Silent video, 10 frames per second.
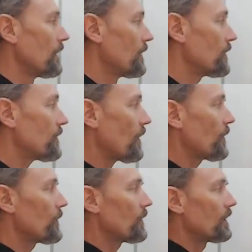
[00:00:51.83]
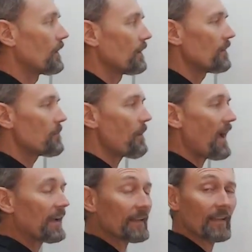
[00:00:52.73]
So the
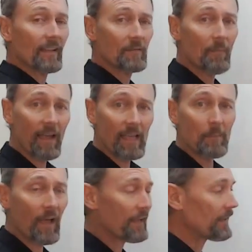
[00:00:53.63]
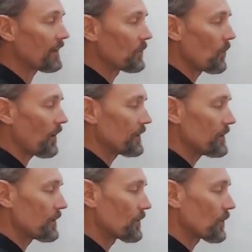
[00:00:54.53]
bank may make what
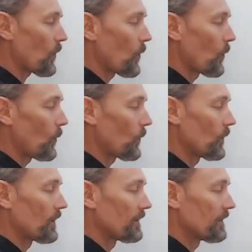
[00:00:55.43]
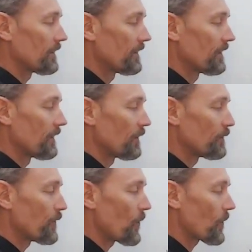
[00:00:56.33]
you could call
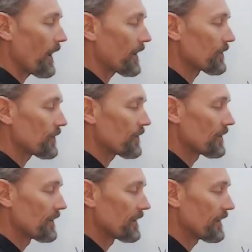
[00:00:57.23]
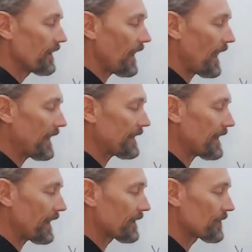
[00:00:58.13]
4x,
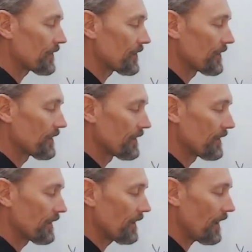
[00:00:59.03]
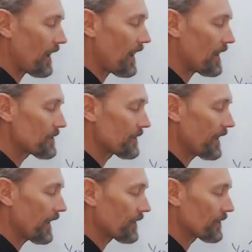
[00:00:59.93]
8x,
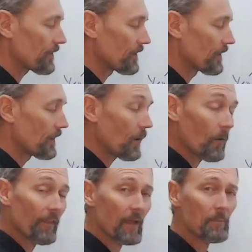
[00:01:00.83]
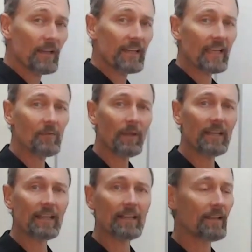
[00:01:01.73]
100x on their money,
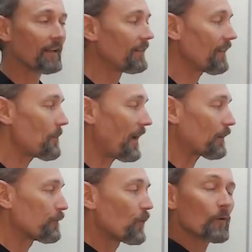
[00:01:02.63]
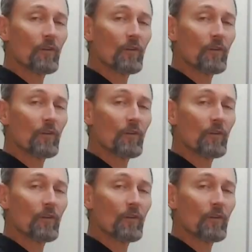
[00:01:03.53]
meaning they make 4